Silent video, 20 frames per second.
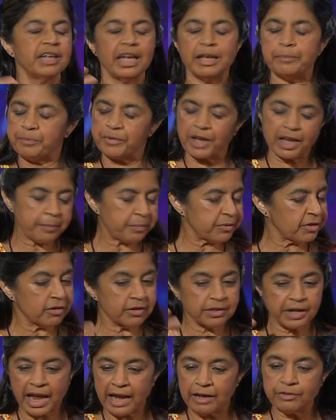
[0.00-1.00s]
kept
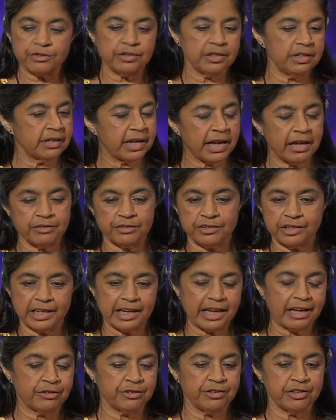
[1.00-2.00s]
on counting
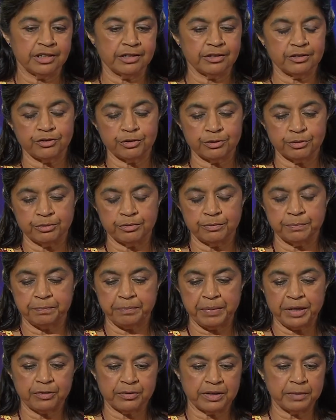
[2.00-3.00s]
to
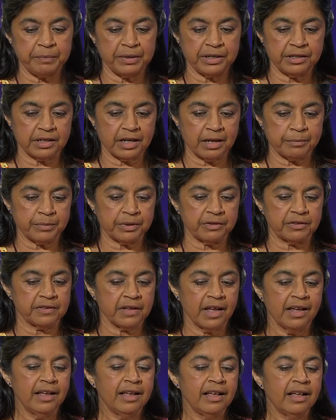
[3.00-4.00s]
bigger and bigger numbers.
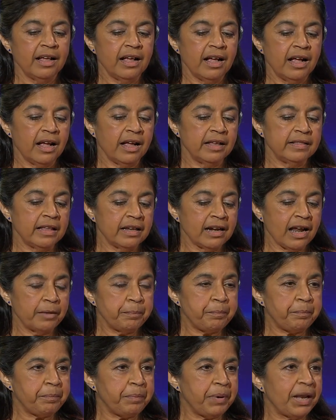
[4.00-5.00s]
And then I
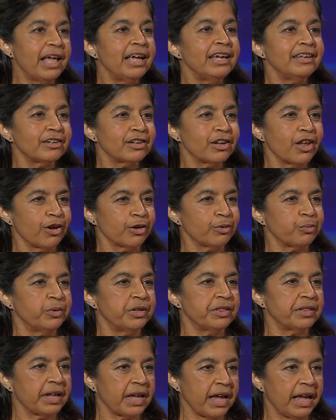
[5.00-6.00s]
played a lot
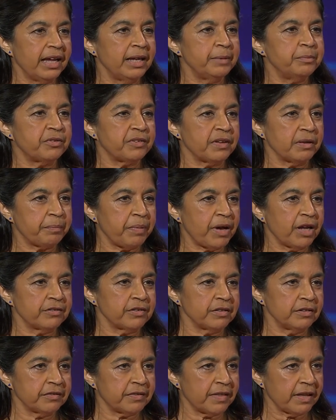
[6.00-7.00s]
with games and
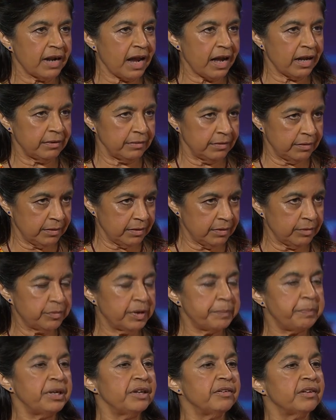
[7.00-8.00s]
puzzles that had
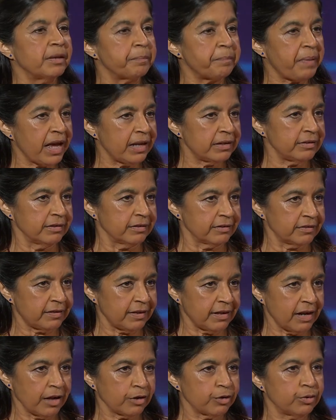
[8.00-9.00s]
repeating patterns
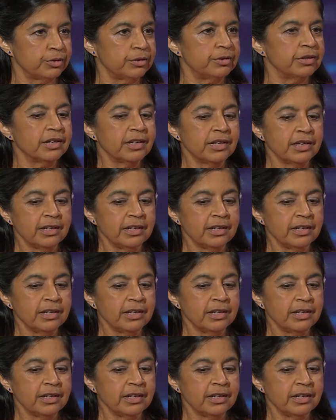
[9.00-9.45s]
that I could